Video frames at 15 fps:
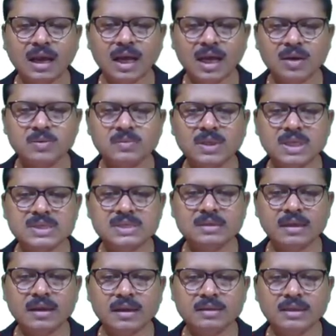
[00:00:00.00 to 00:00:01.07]
How this
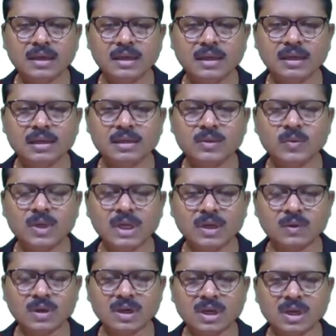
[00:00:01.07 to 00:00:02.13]
heating
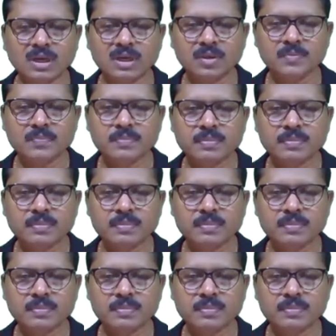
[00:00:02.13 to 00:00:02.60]
will occur?